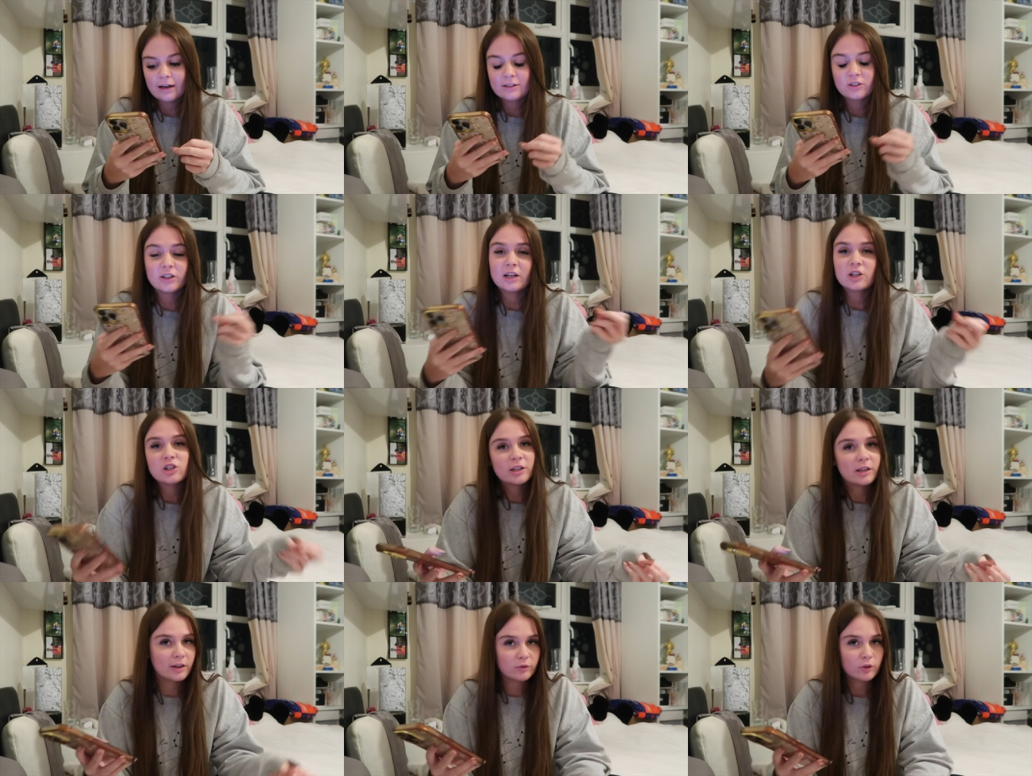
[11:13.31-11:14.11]
And I
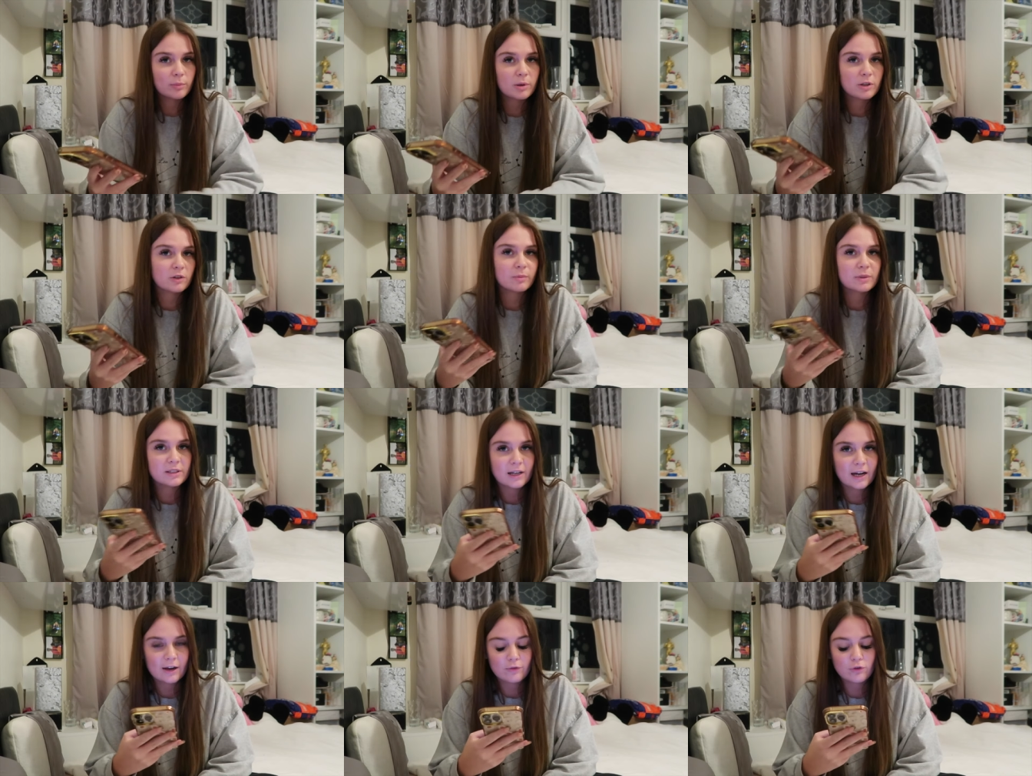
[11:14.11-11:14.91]
actually give up because I've been
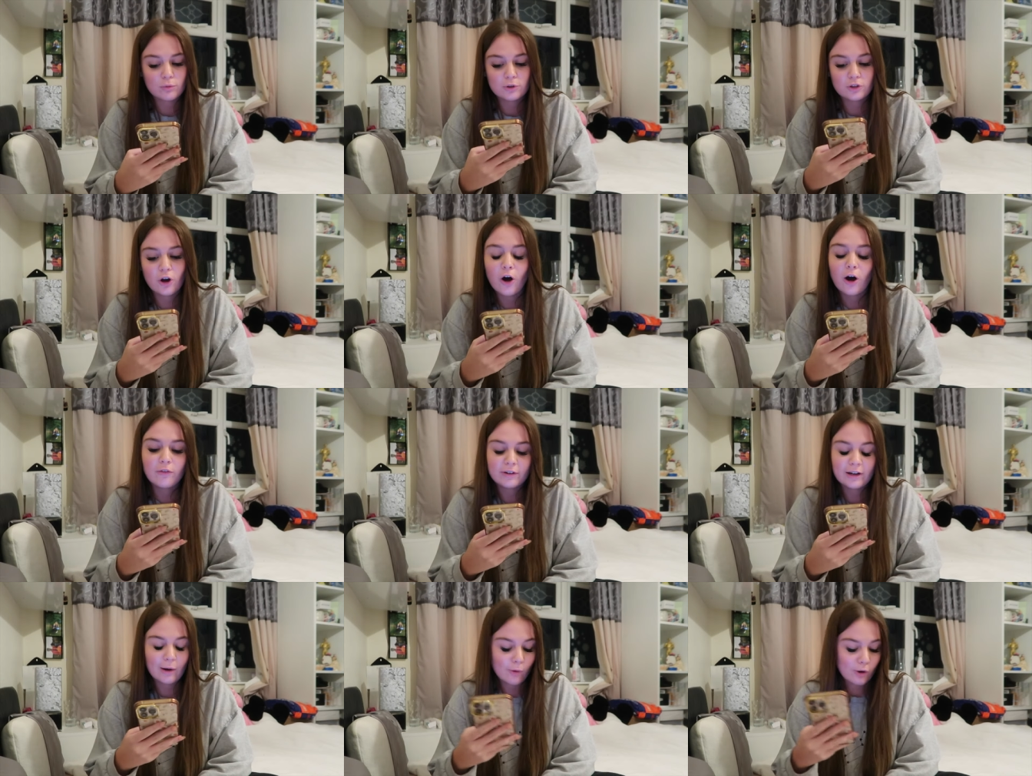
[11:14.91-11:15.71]
sat here for almost
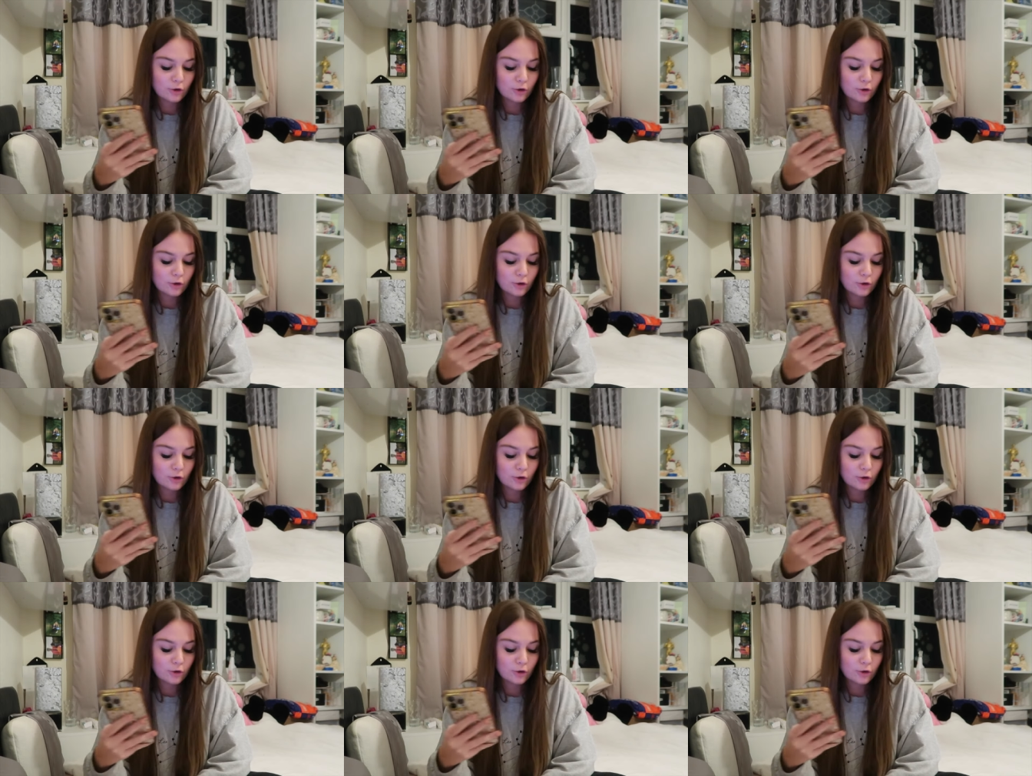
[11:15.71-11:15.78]
half an hour.